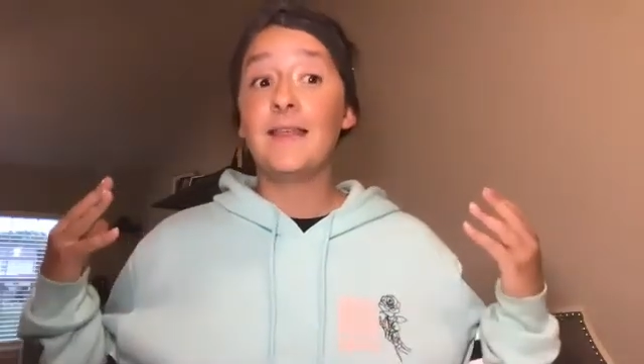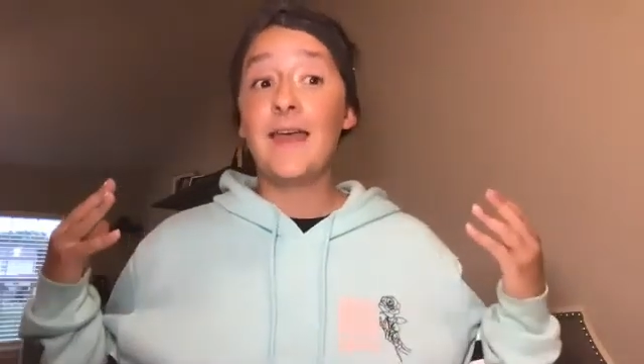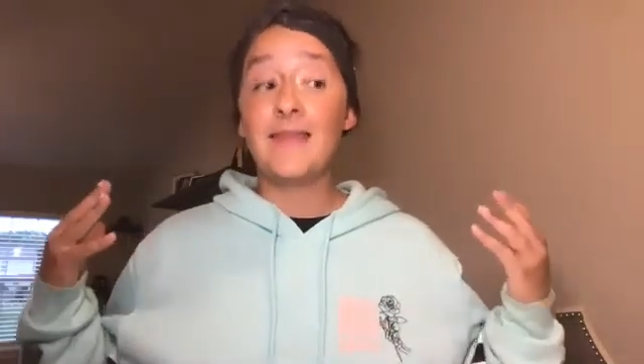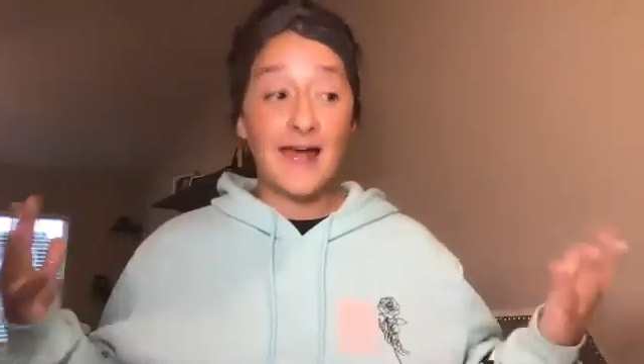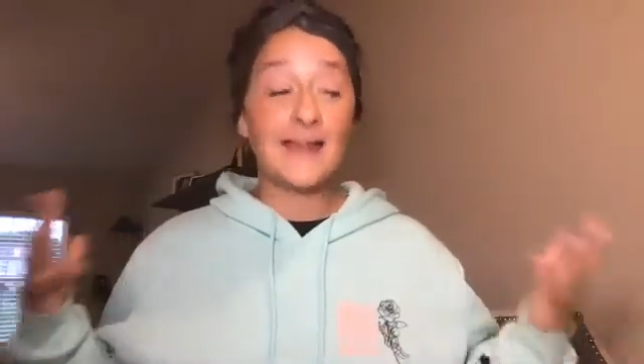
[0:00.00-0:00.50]

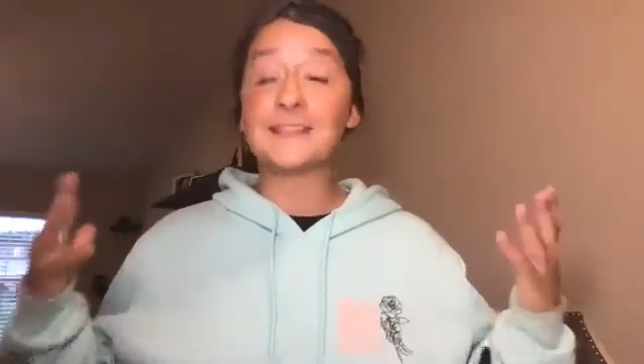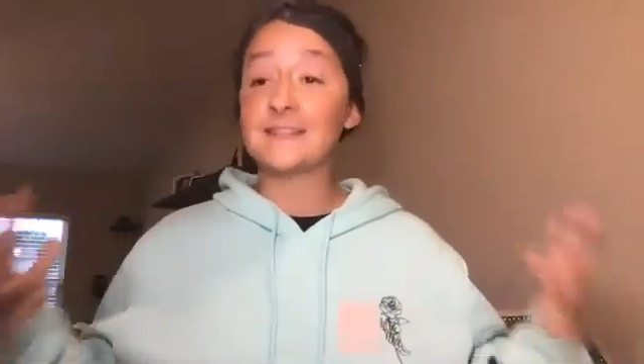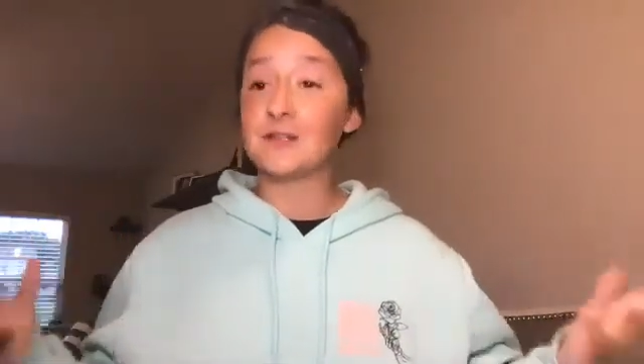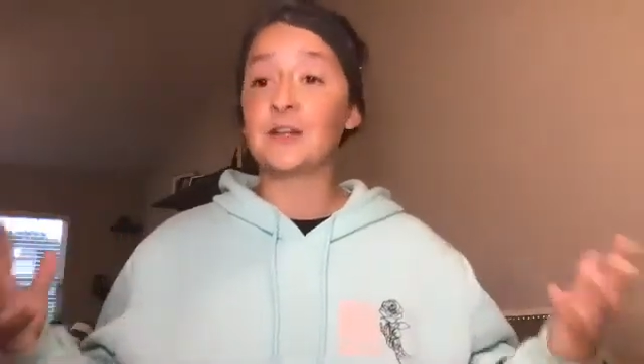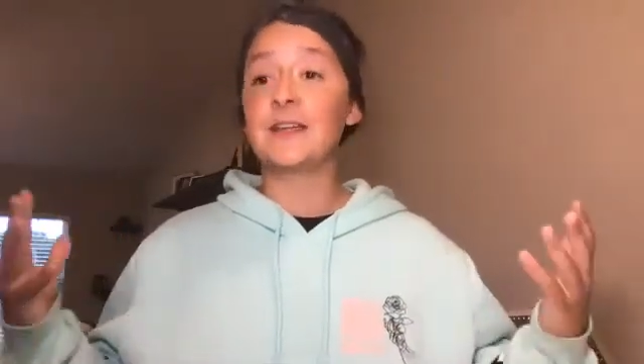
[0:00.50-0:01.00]
And that is
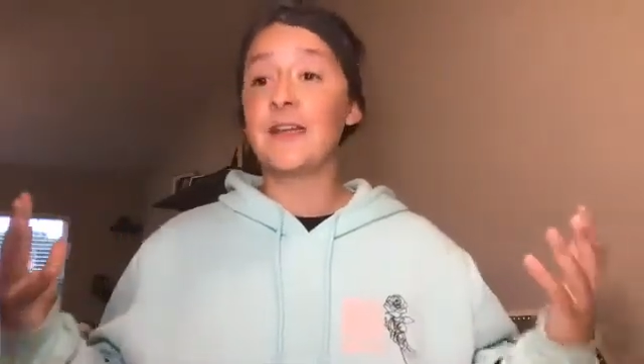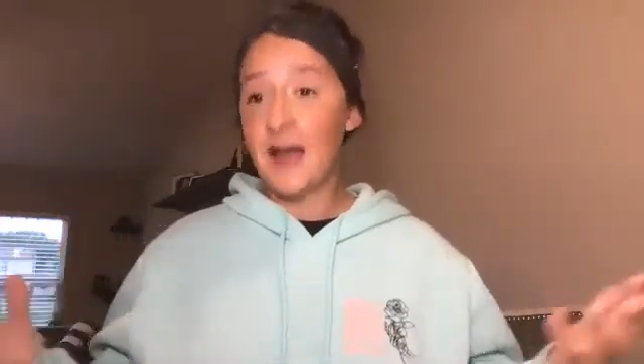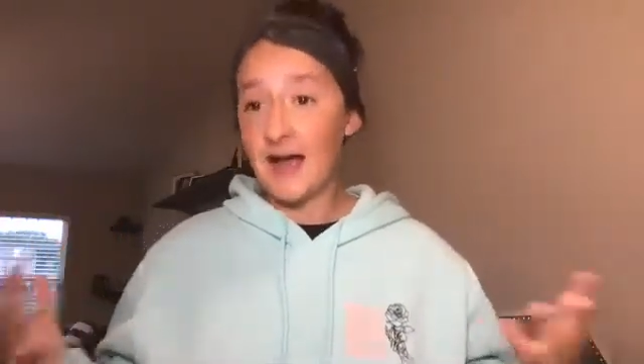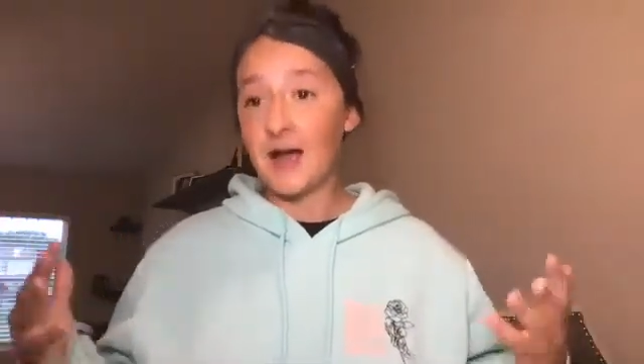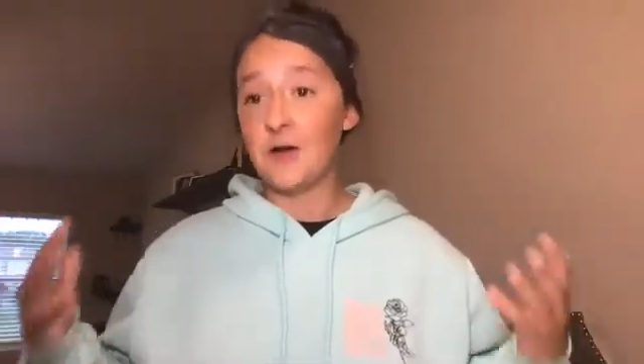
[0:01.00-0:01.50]
literally
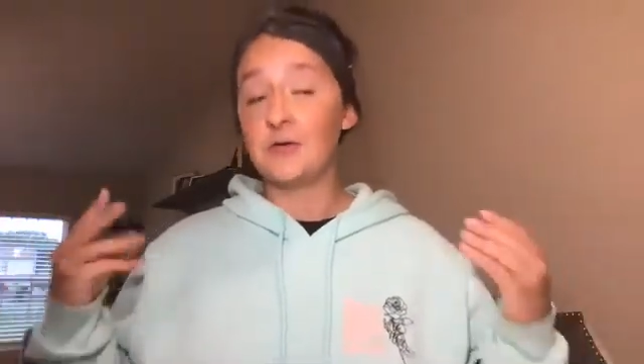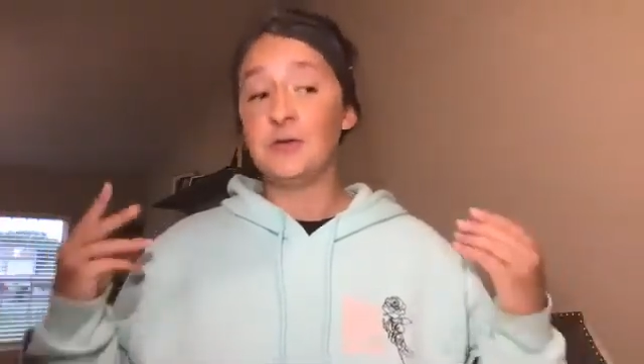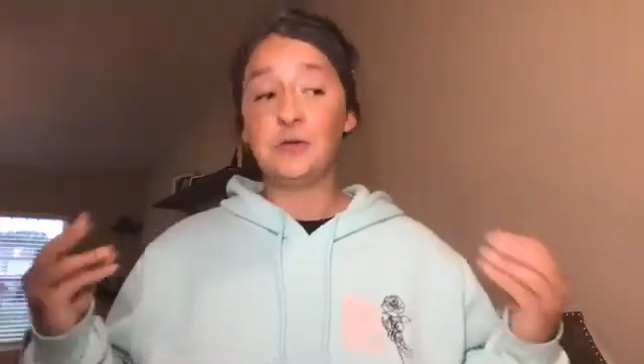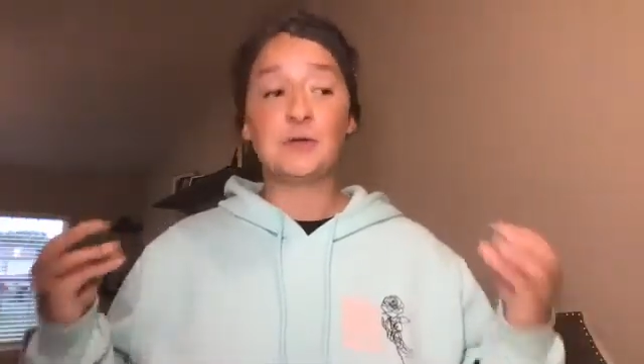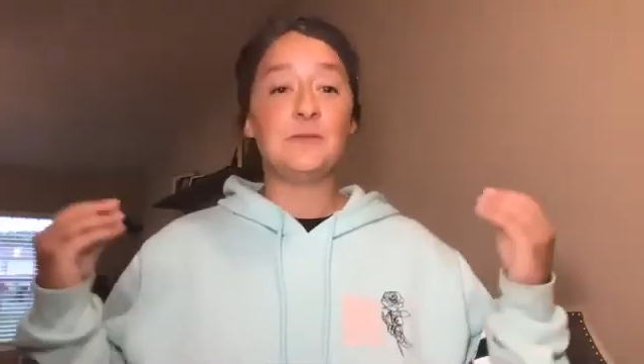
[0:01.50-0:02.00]
how
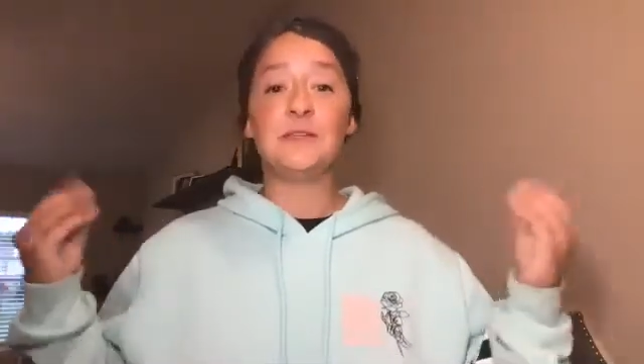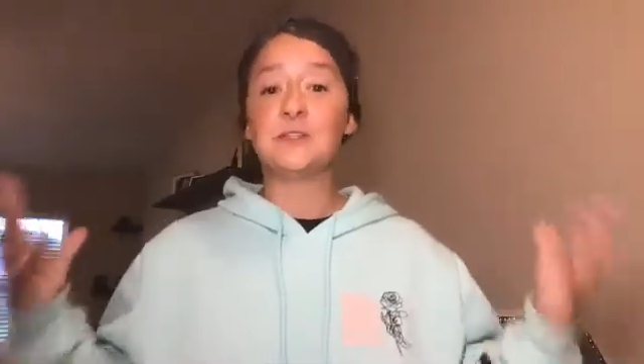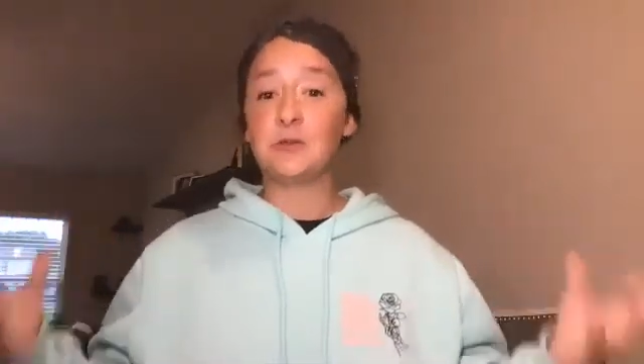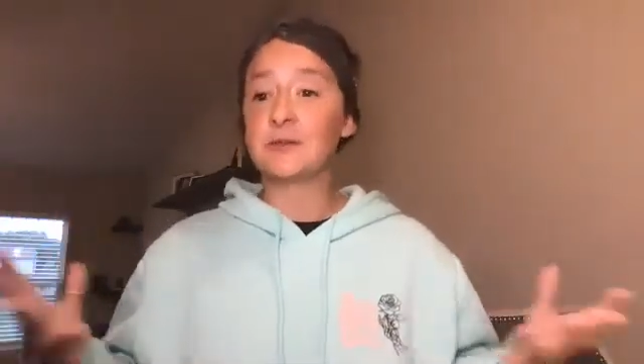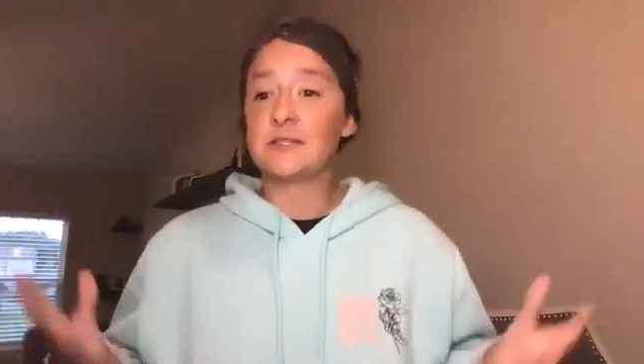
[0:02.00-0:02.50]
you can be
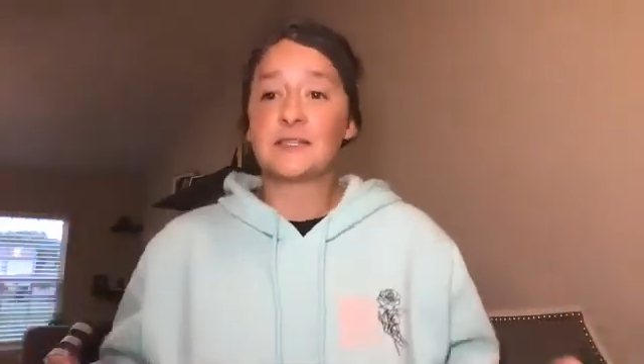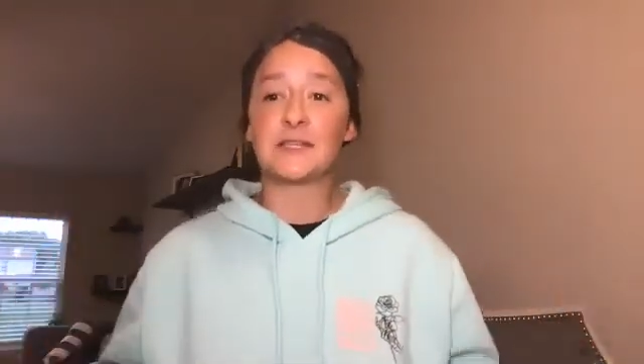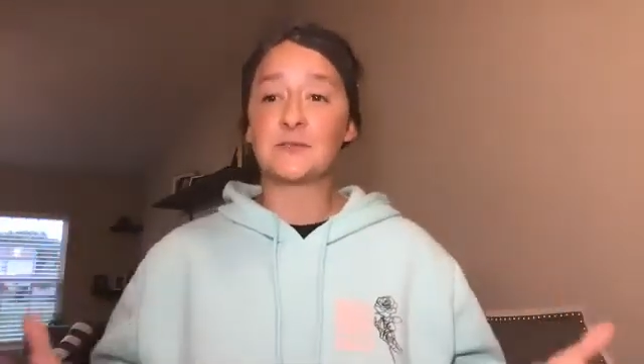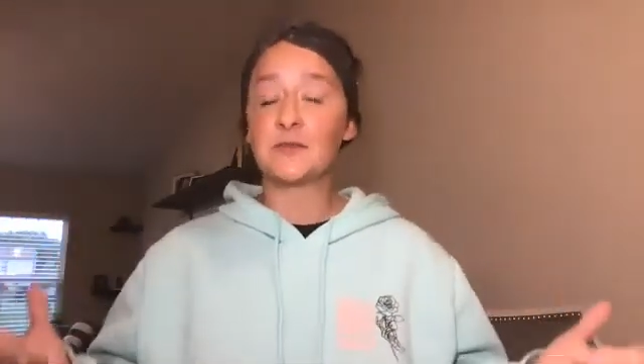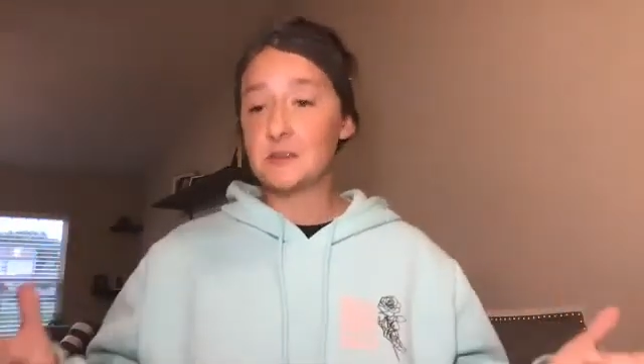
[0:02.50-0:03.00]
super
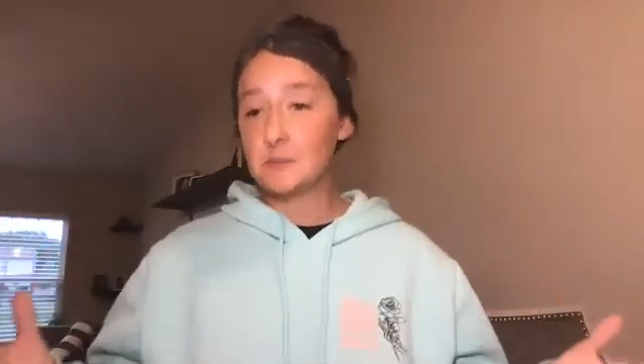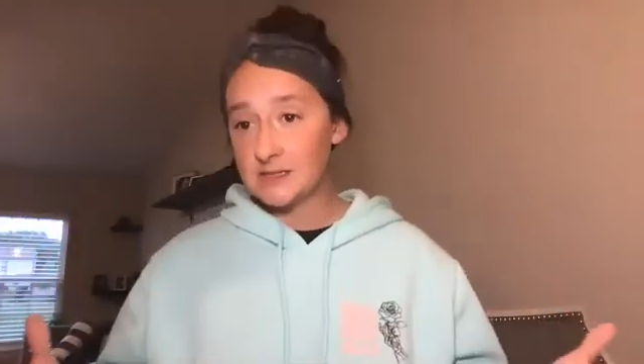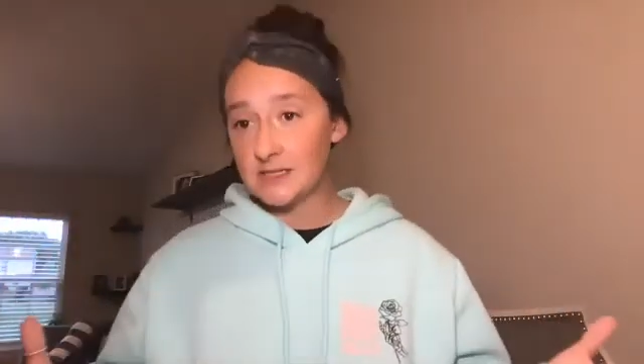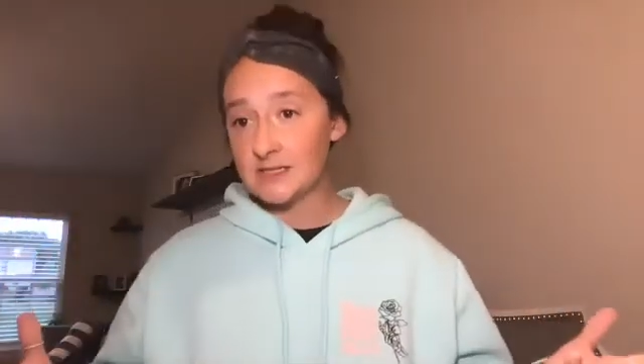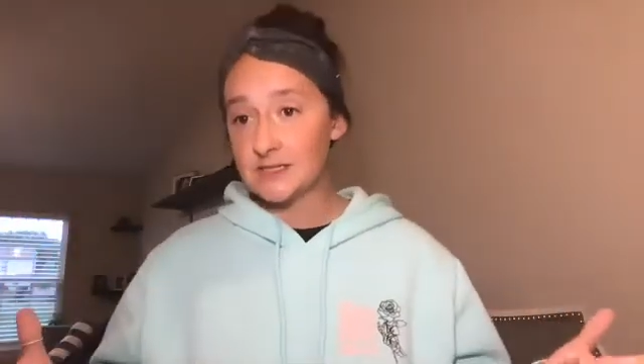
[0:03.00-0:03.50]
successful in this
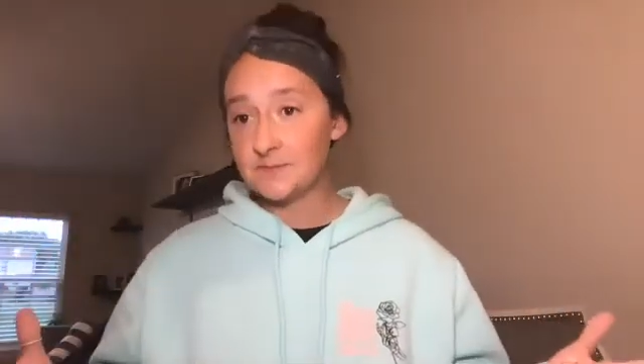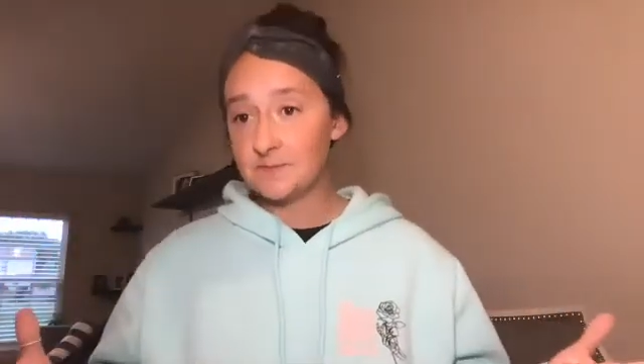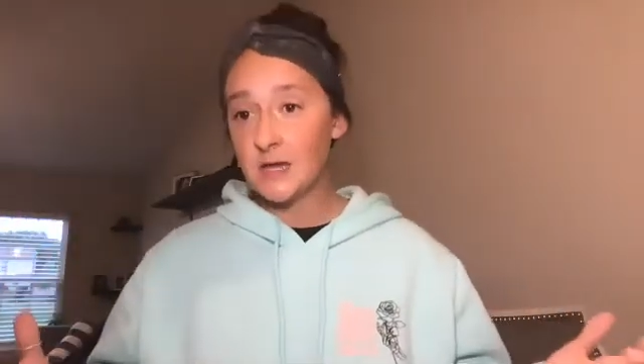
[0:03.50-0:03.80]
business.